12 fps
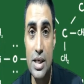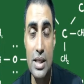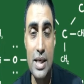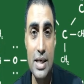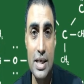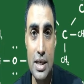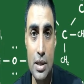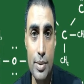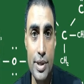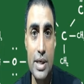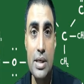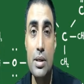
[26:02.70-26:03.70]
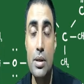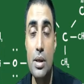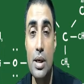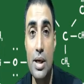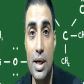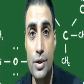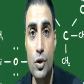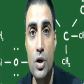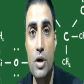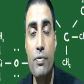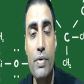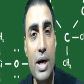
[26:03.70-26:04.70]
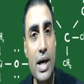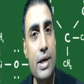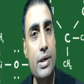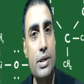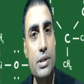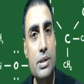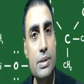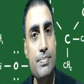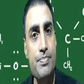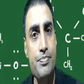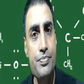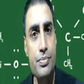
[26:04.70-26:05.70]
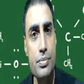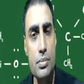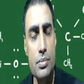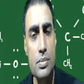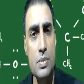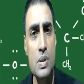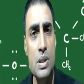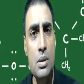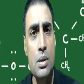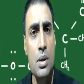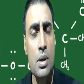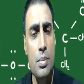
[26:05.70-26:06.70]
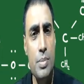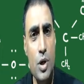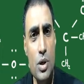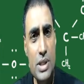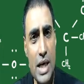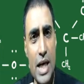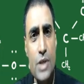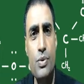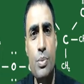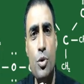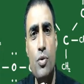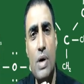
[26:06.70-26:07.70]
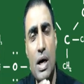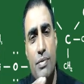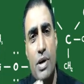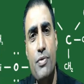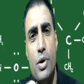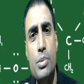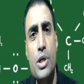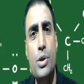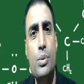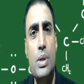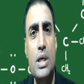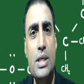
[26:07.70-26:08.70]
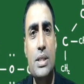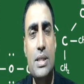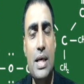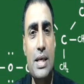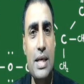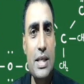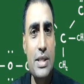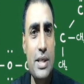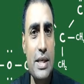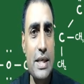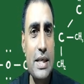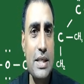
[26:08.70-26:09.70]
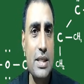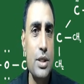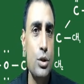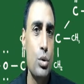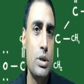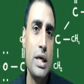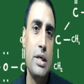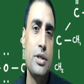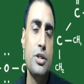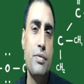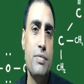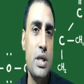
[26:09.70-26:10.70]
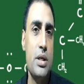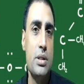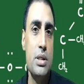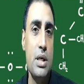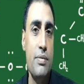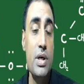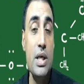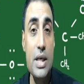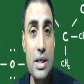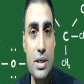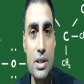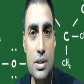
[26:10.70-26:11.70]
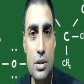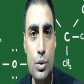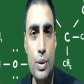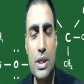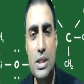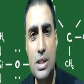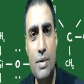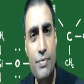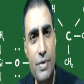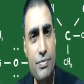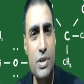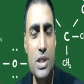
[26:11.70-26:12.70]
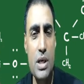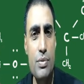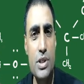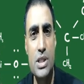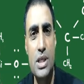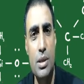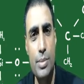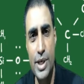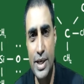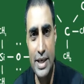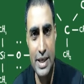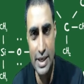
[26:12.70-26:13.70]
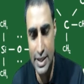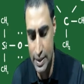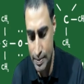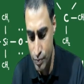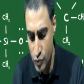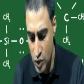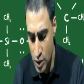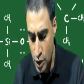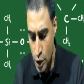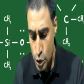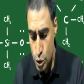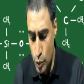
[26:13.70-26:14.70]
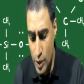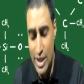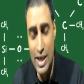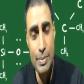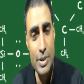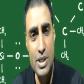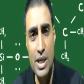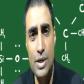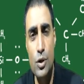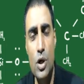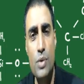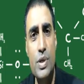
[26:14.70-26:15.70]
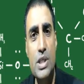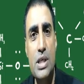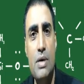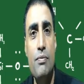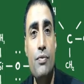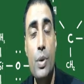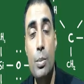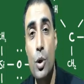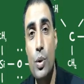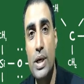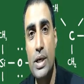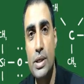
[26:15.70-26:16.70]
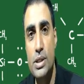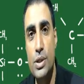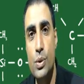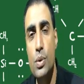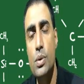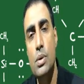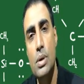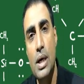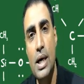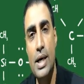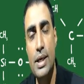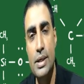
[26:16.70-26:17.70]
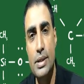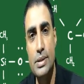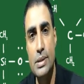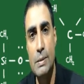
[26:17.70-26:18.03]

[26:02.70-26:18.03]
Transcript: that can accommodate electron of higher energy. Because as we move away from the nucleus, the attraction decreases, so the energy of the energy level increases. So it is the fifth shell which is accommodating it. So what will happen? The electron will jump from lower energy to higher energy.